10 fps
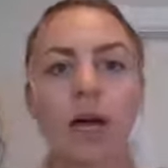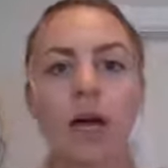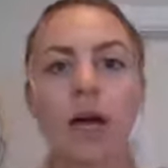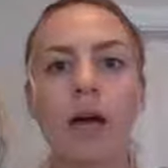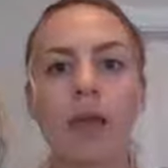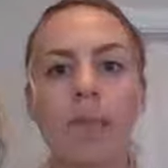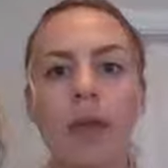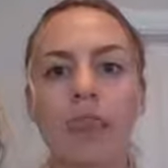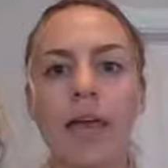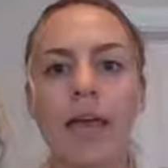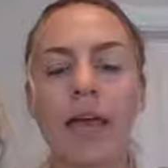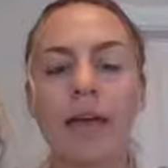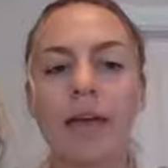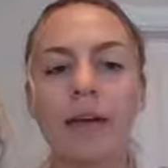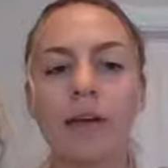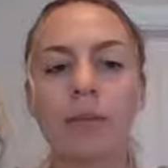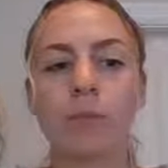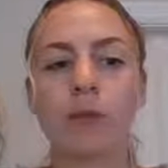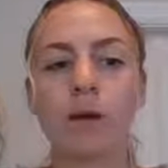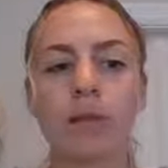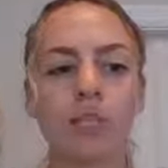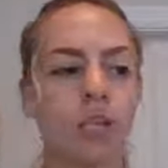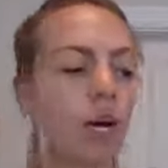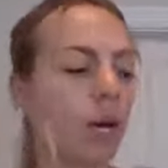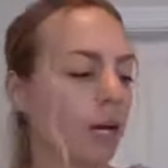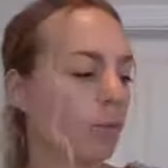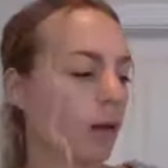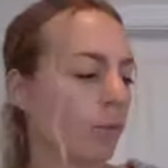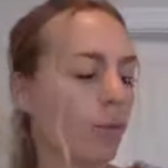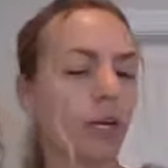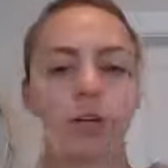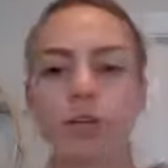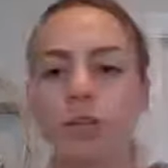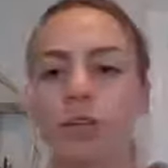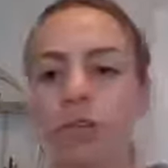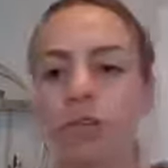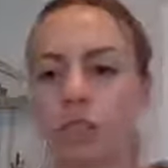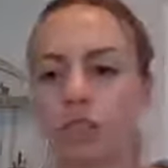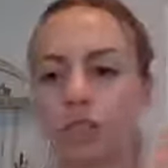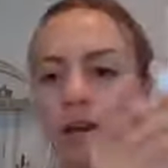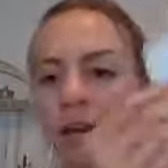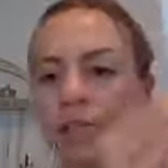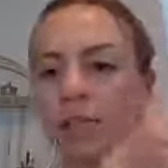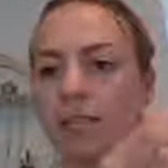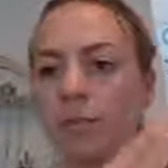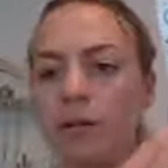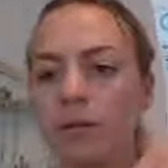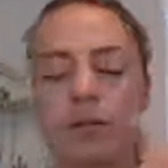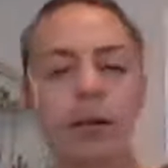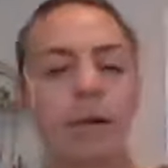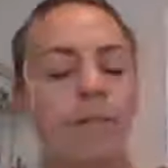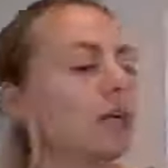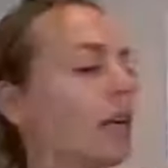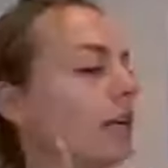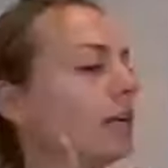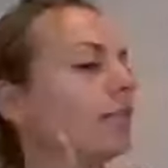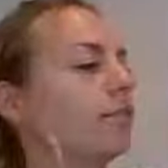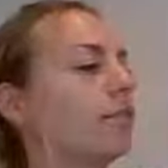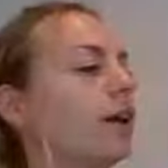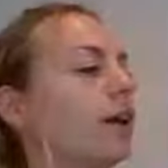And then we're going to go through the nutrition facts label, and I'm going to kind of